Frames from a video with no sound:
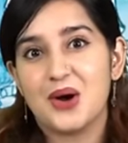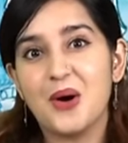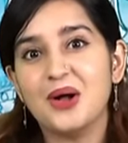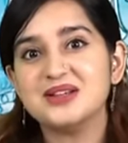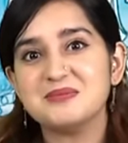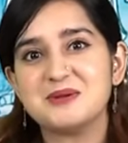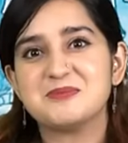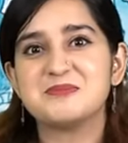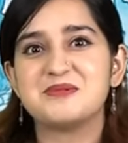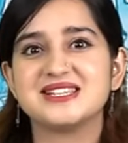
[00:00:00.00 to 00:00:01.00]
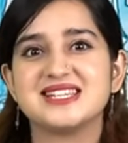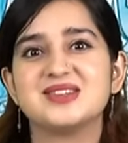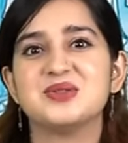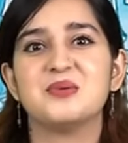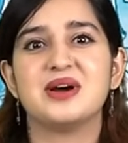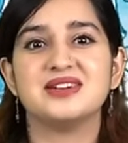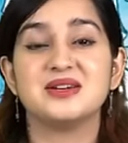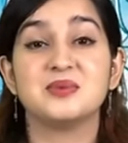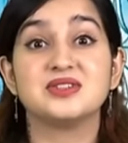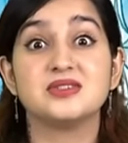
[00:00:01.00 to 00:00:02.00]
All the people present in the
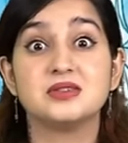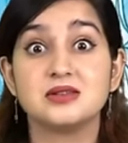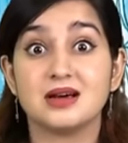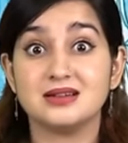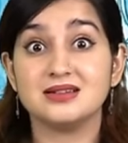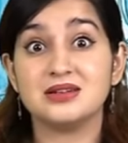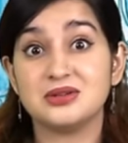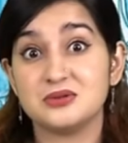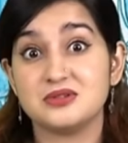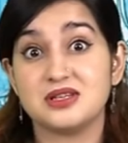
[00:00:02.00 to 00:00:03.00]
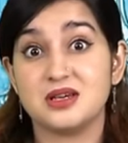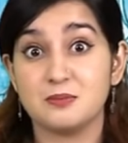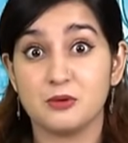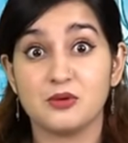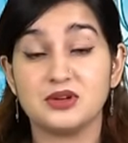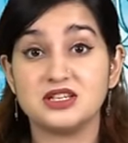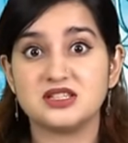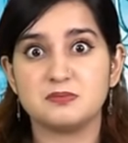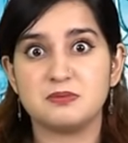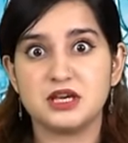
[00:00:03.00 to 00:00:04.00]
wedding were stunned to see Bholi
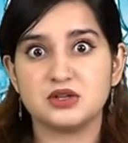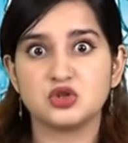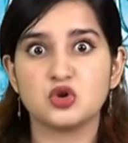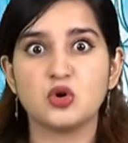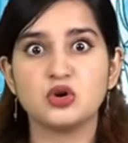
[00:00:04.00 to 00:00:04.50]
speak so